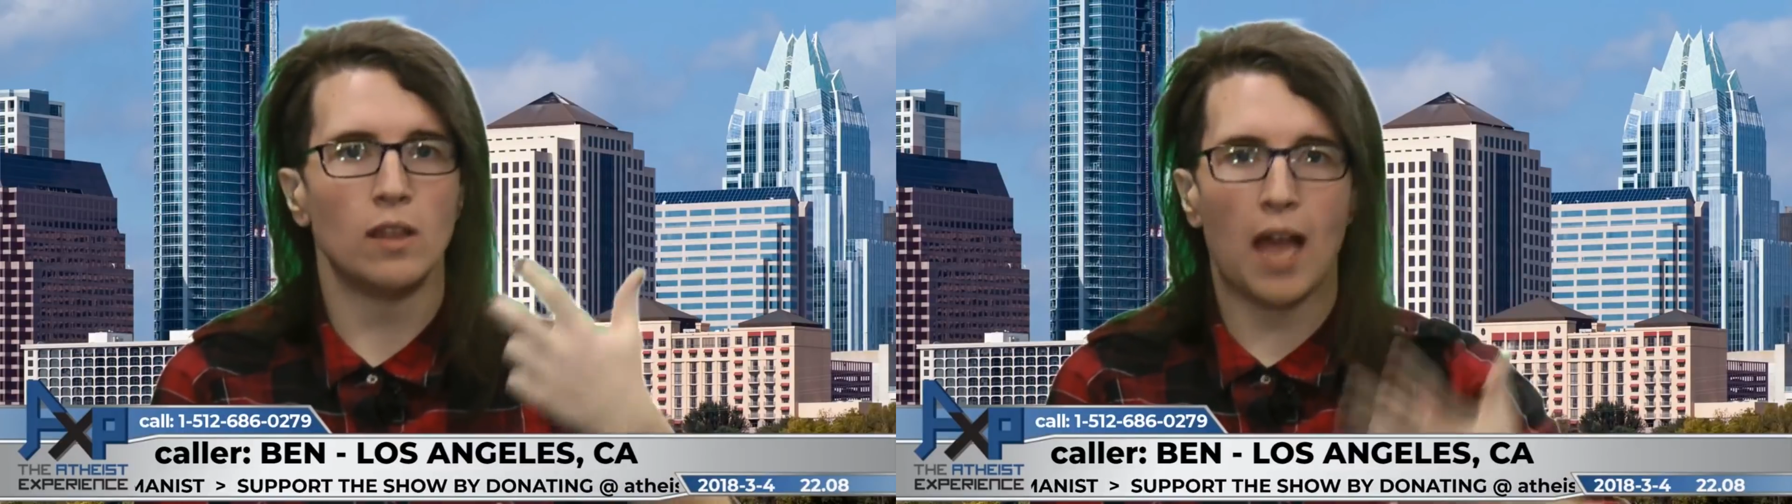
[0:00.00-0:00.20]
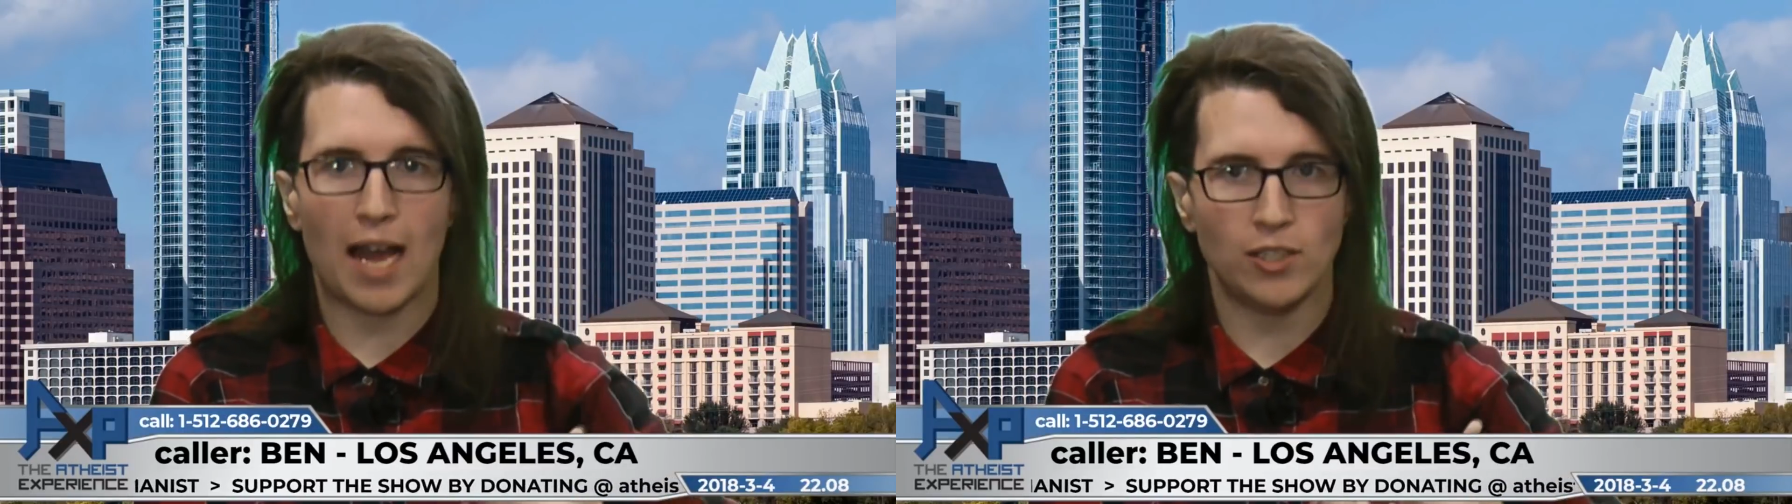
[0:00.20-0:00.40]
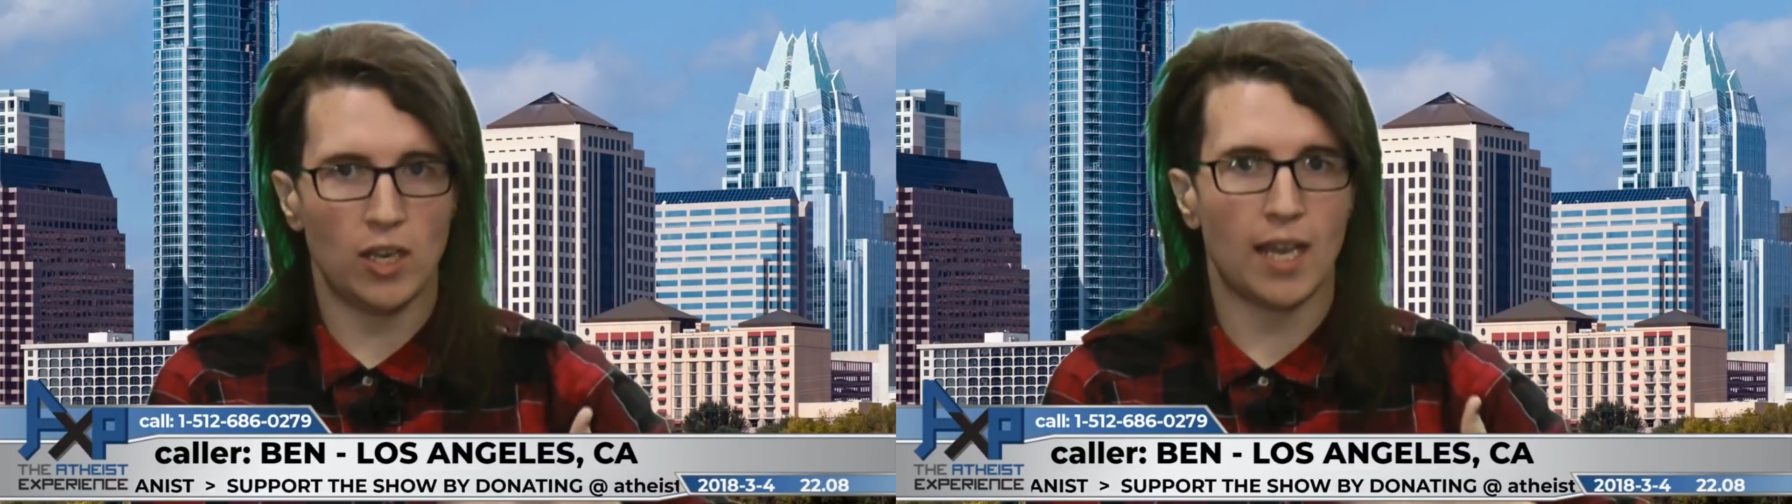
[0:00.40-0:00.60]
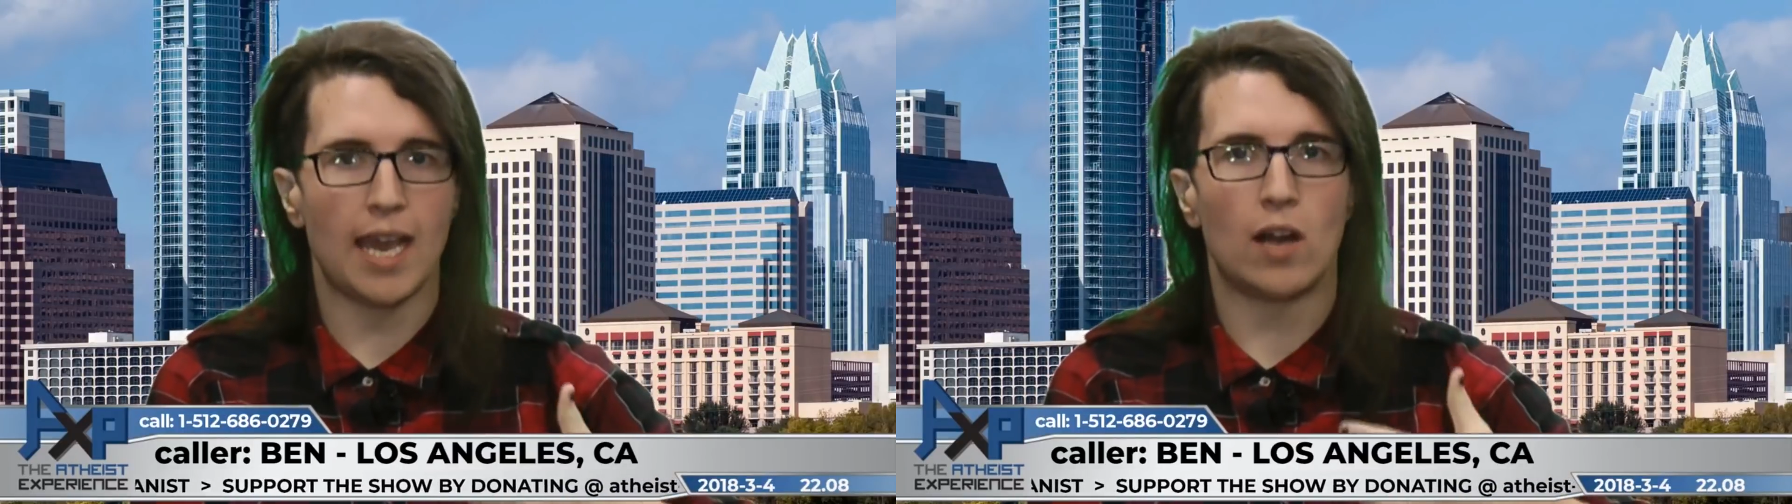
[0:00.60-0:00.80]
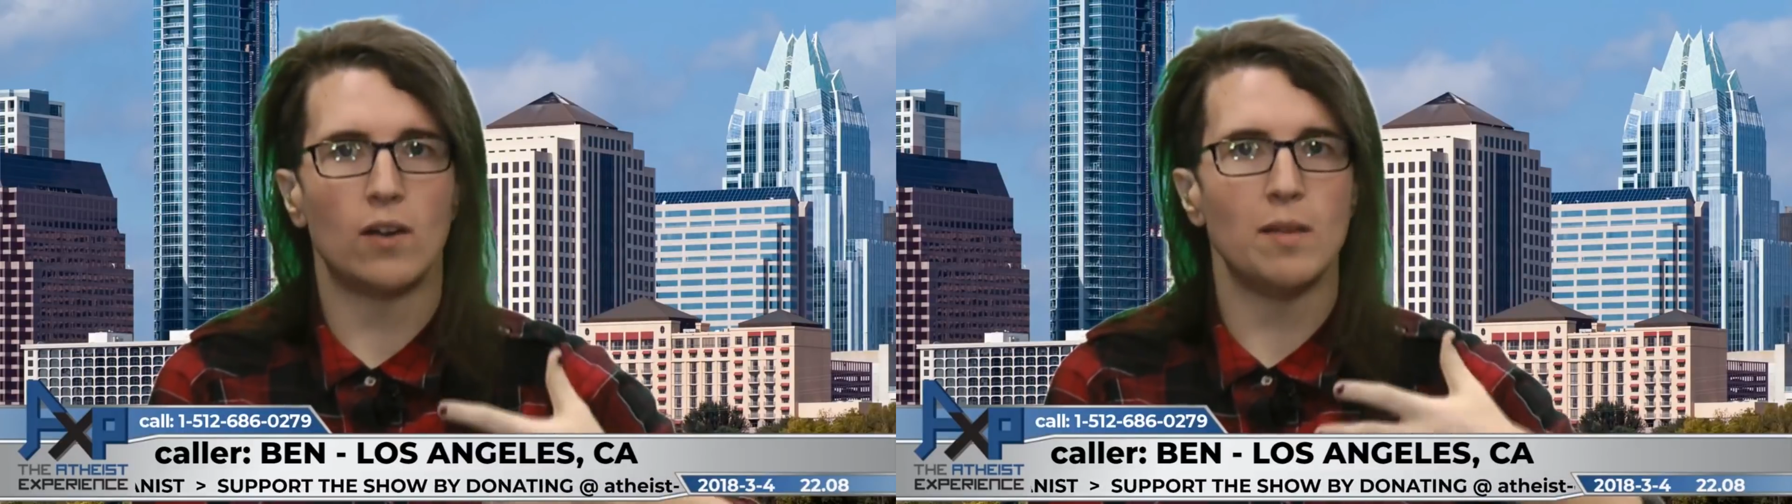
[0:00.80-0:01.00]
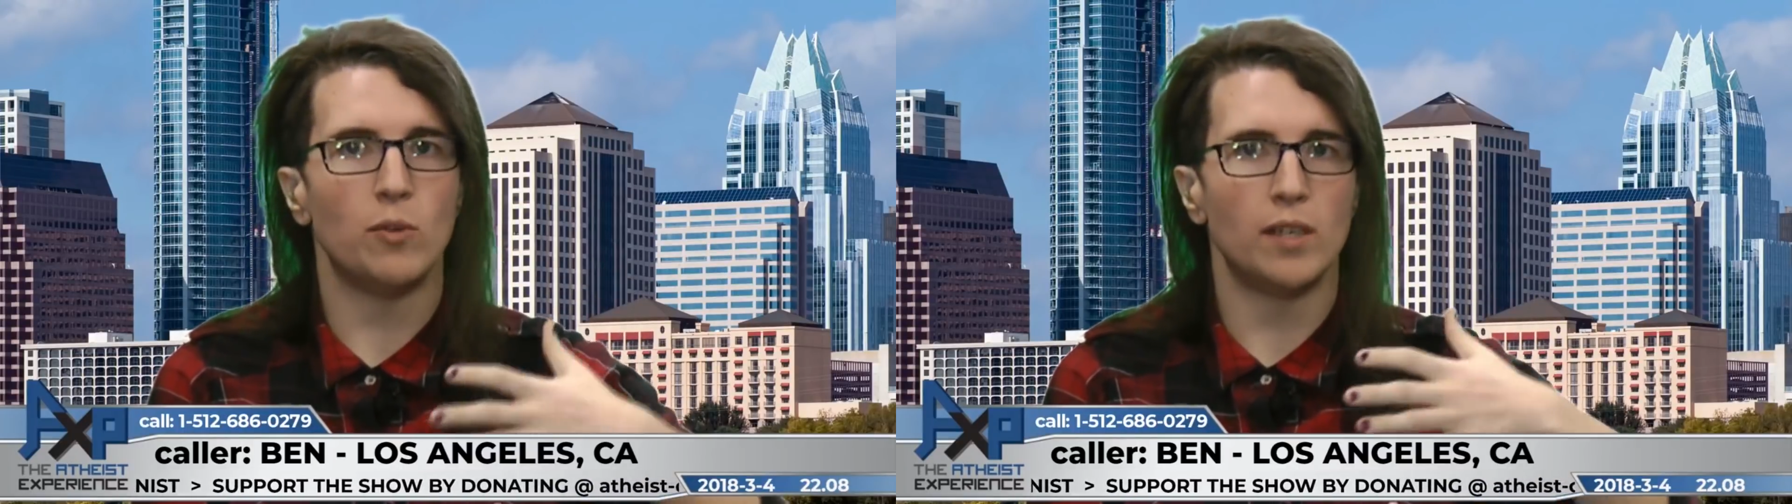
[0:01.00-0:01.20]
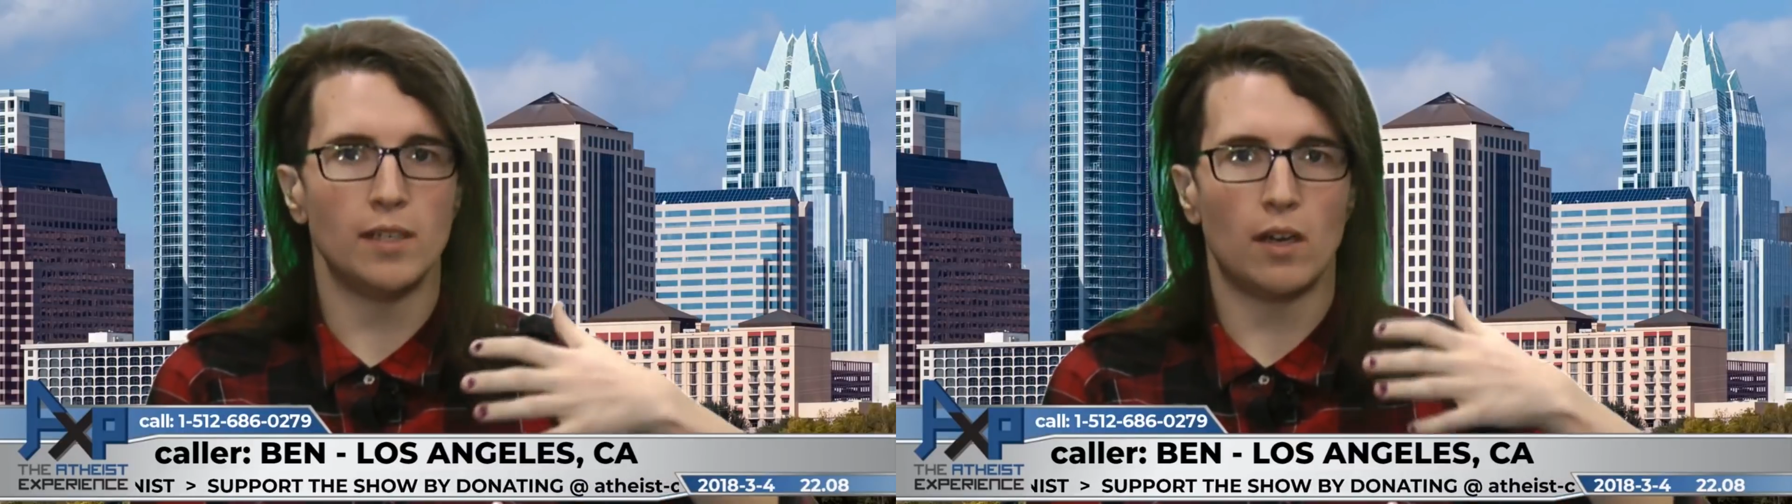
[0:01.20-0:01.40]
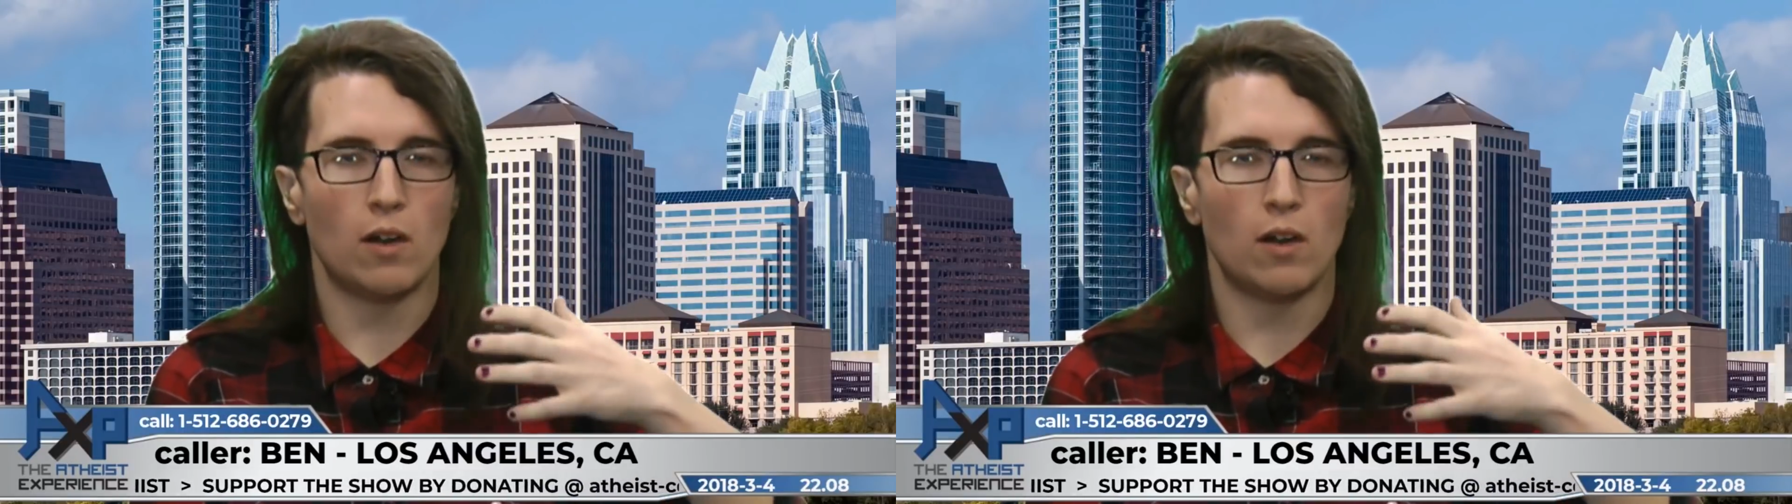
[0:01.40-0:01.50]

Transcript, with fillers: logic and our, able to,